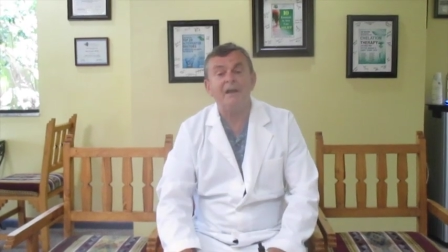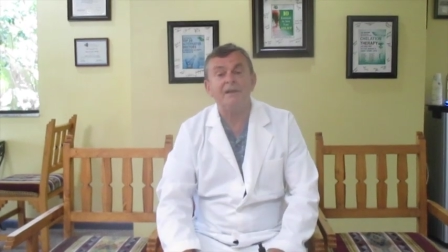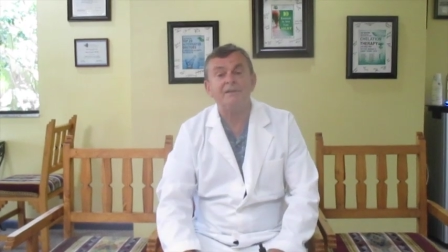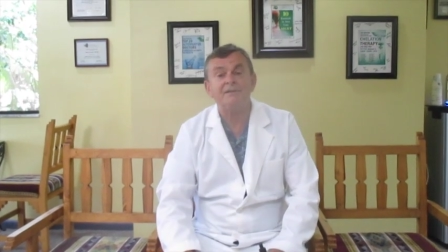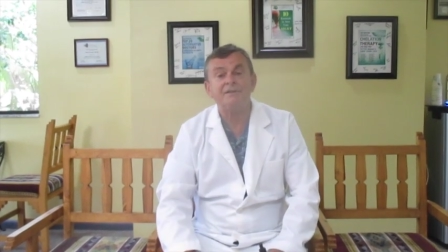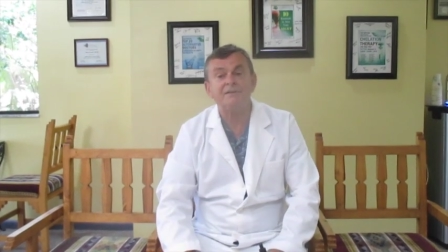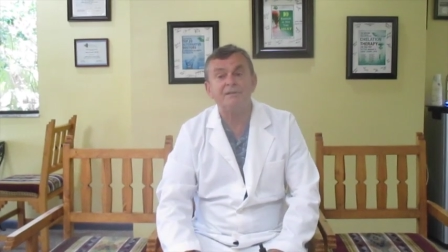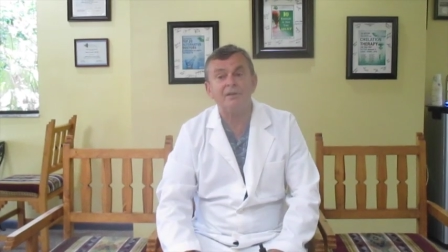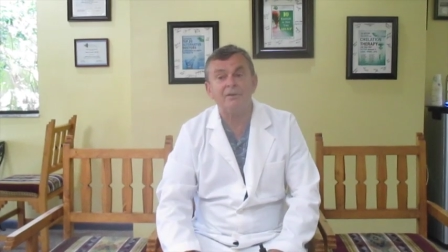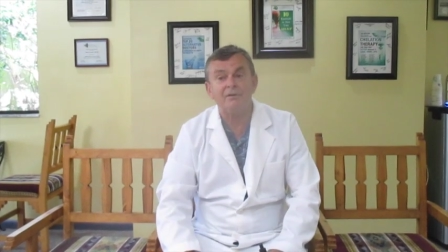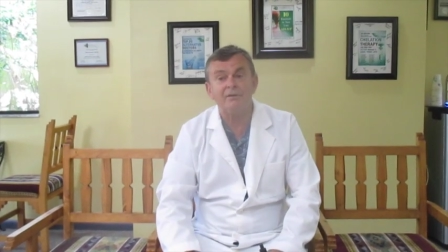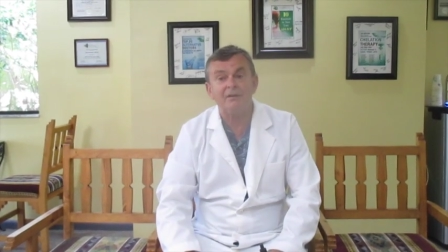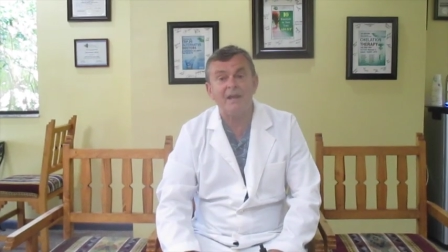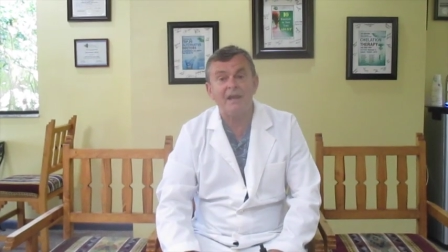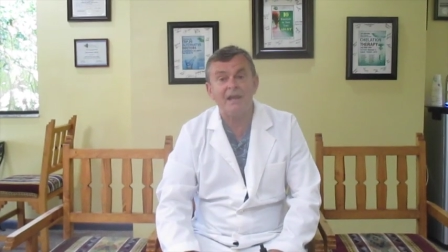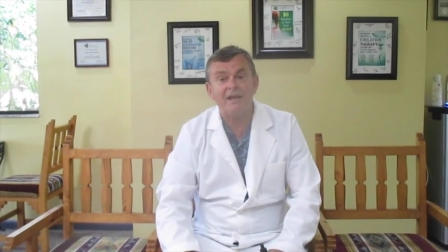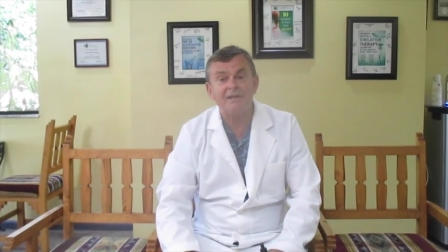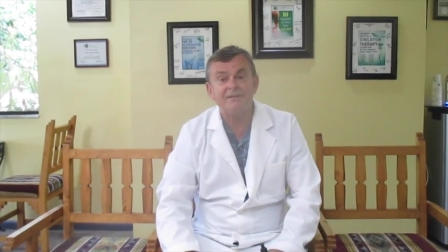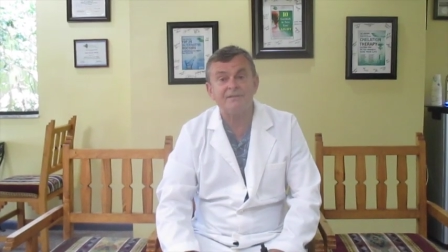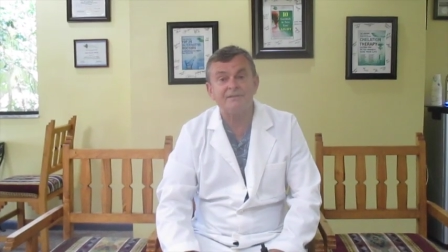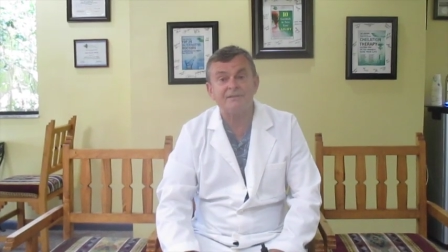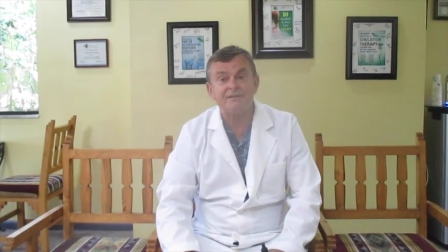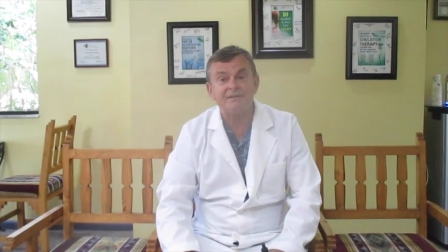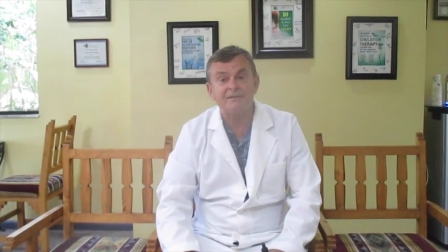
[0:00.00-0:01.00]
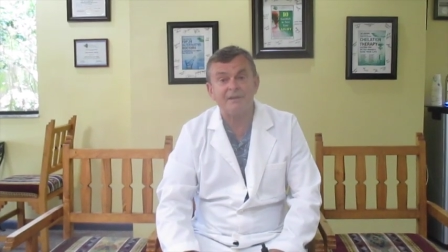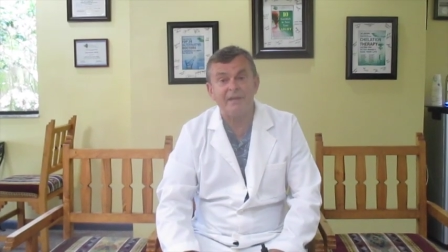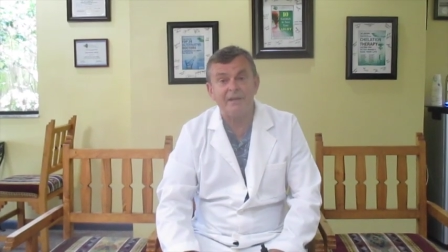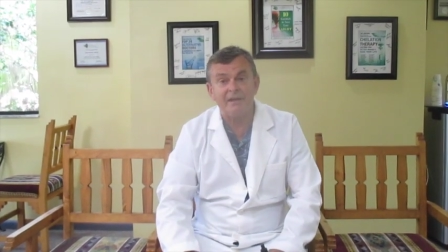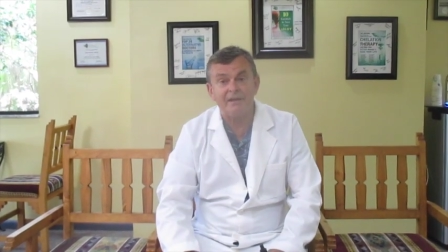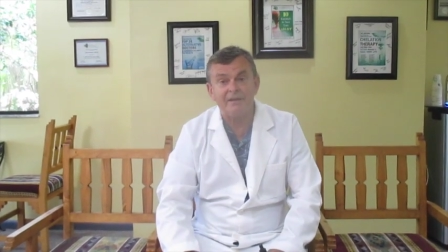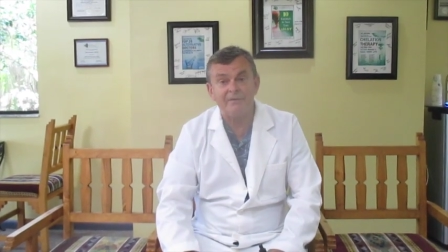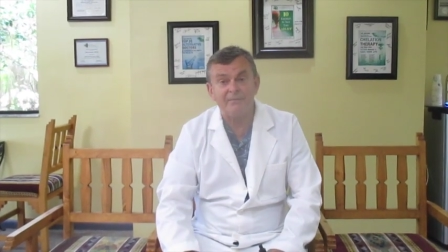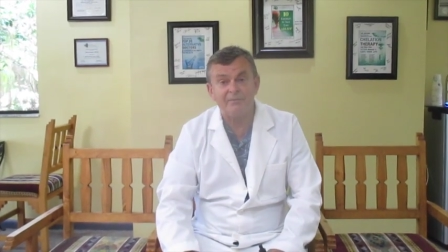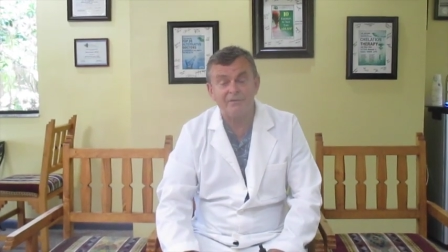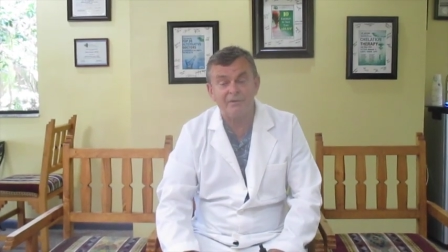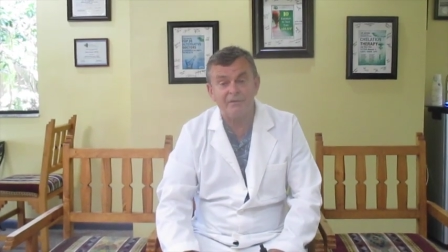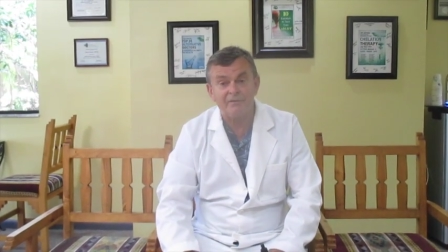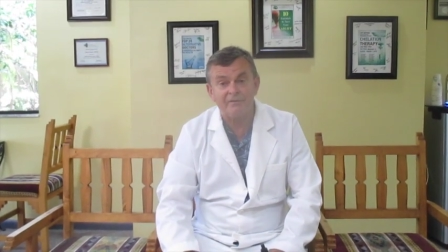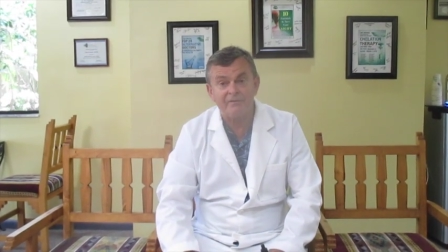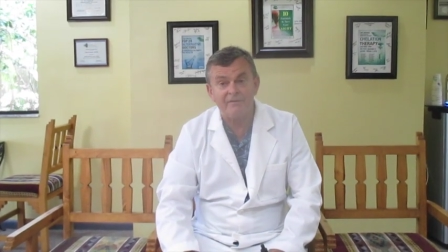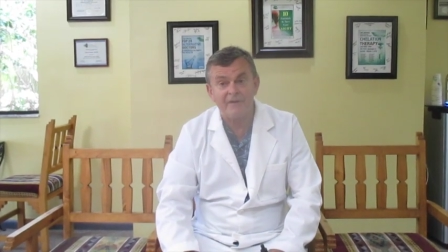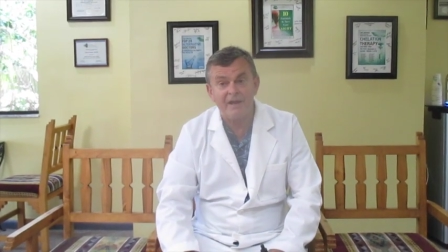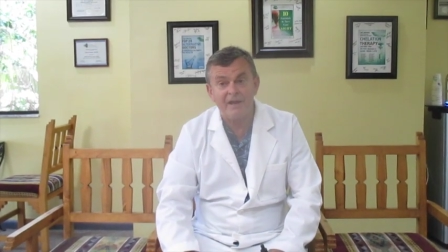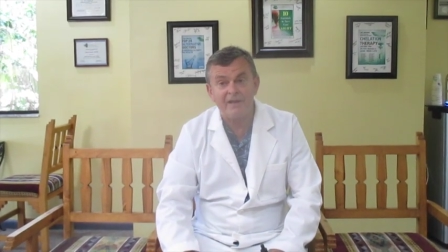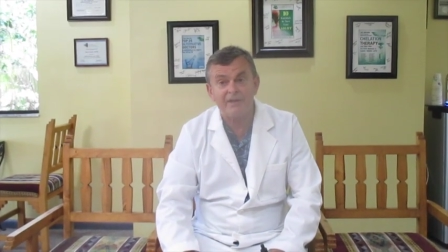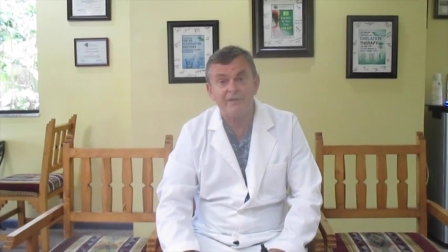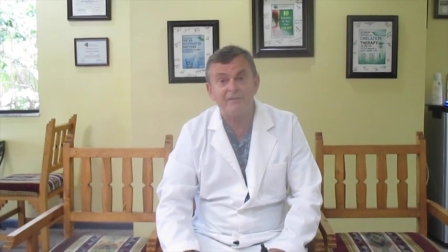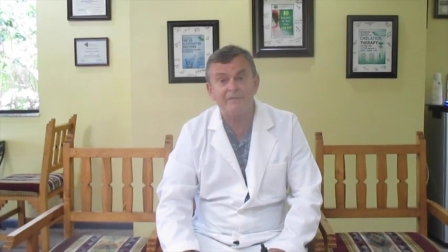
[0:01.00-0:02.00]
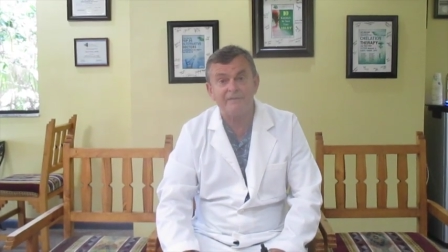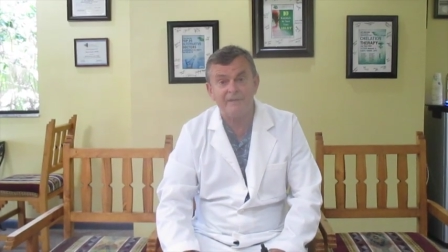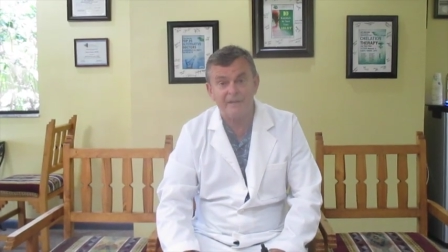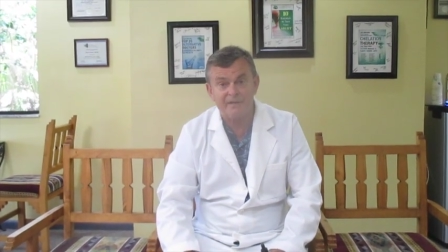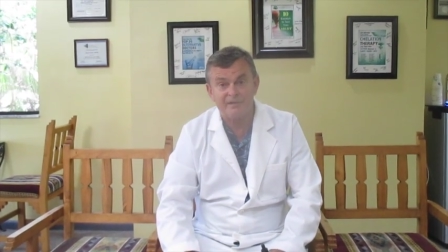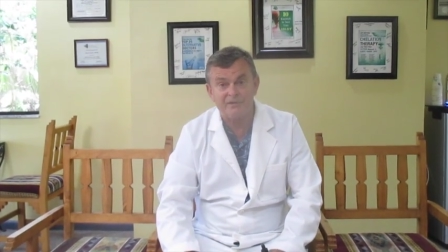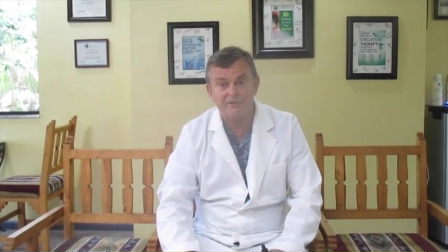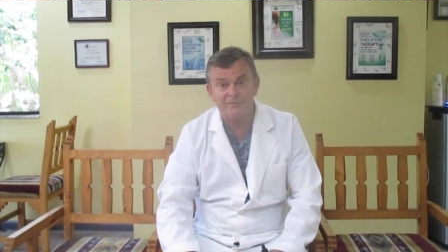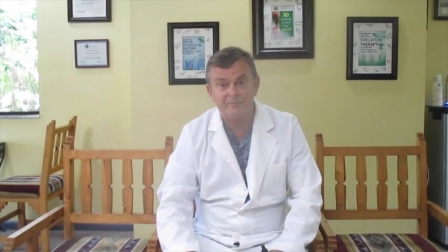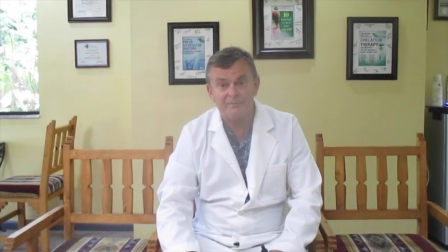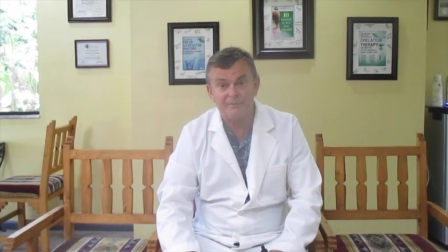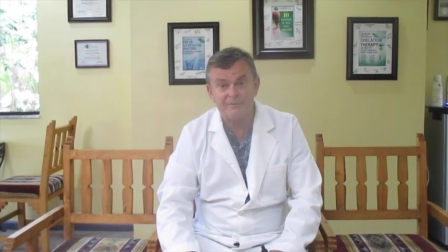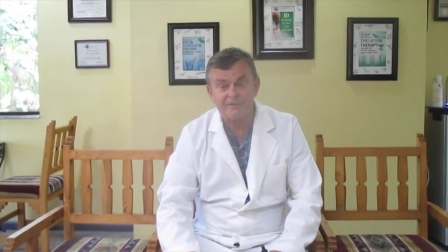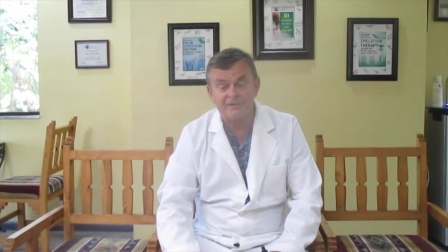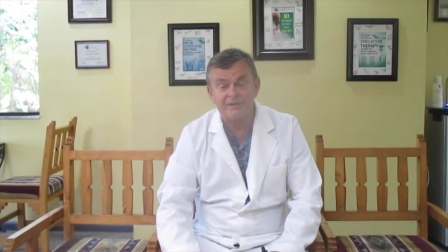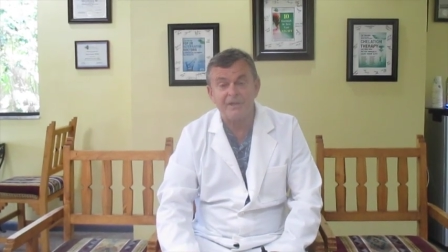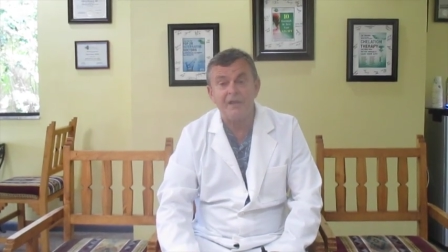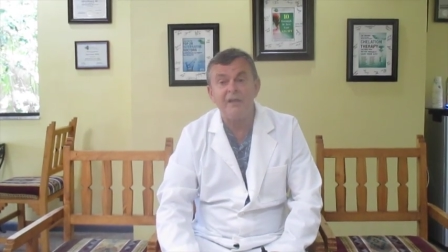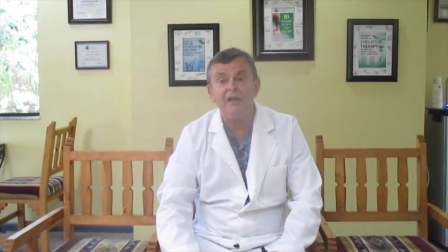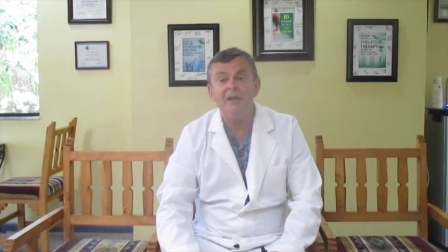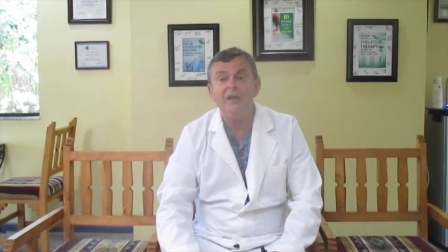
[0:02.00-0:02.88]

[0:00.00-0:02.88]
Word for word: sterilize and purify your vegetables.